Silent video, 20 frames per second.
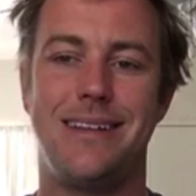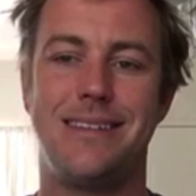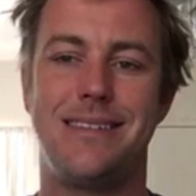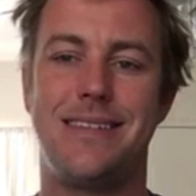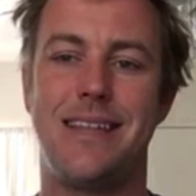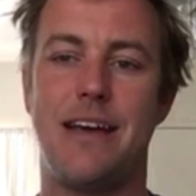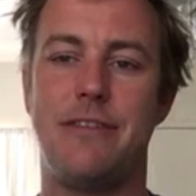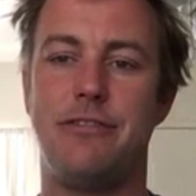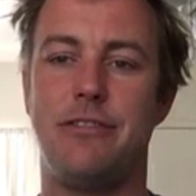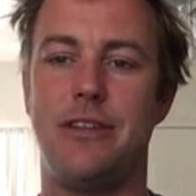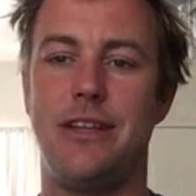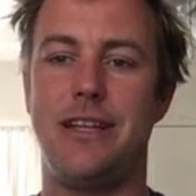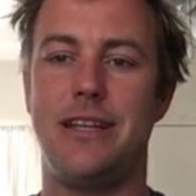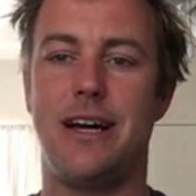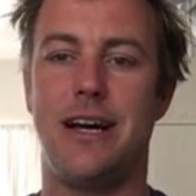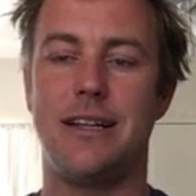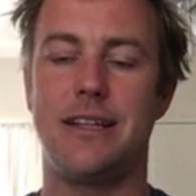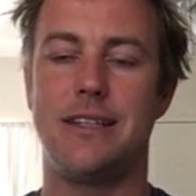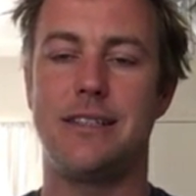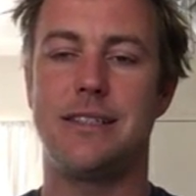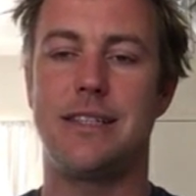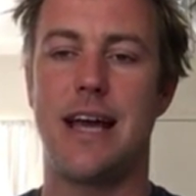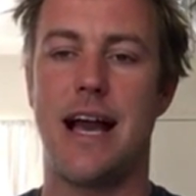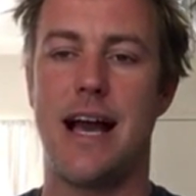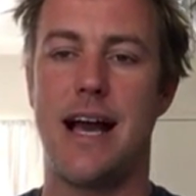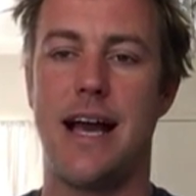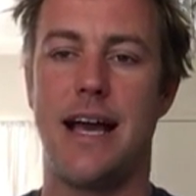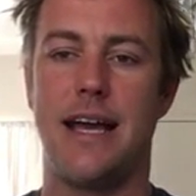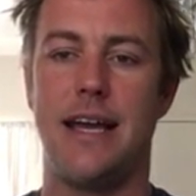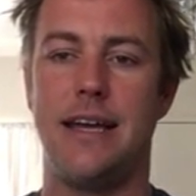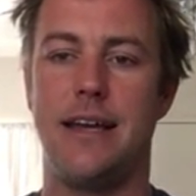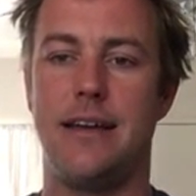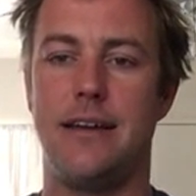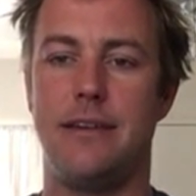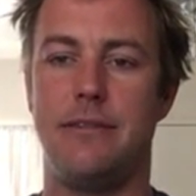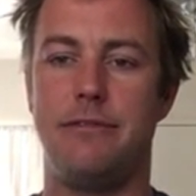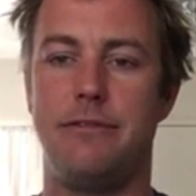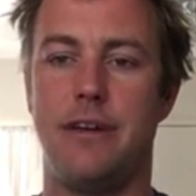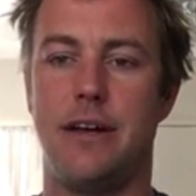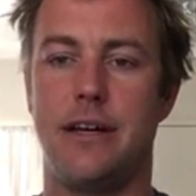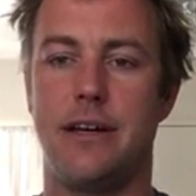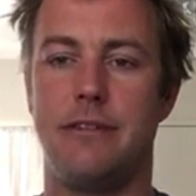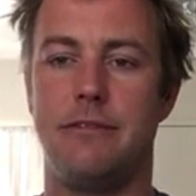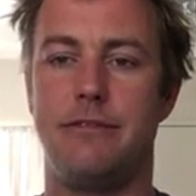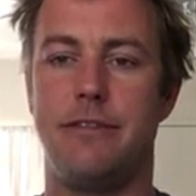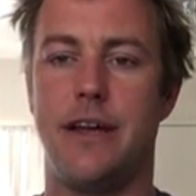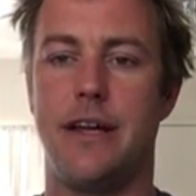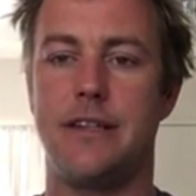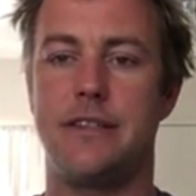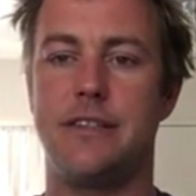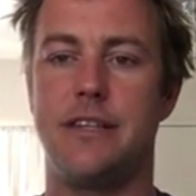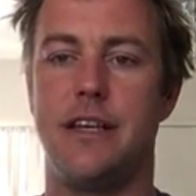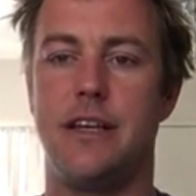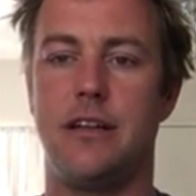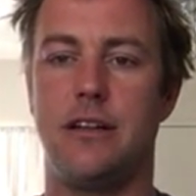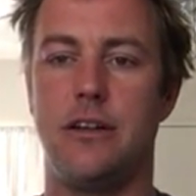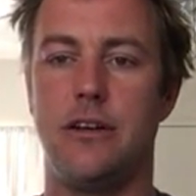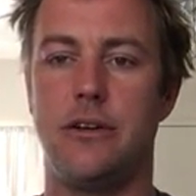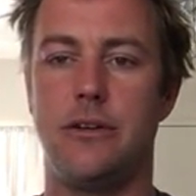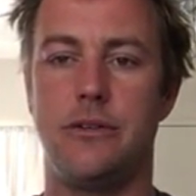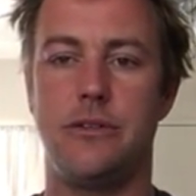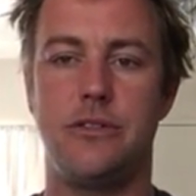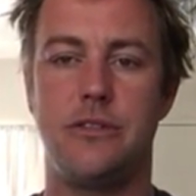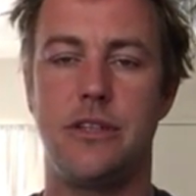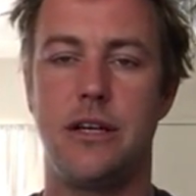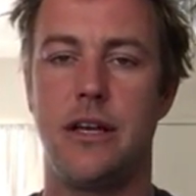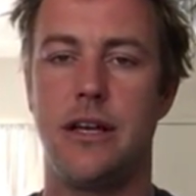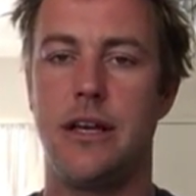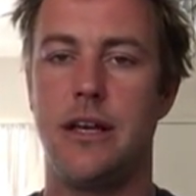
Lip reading: it's definitely not this guy in a fucking fancy clothes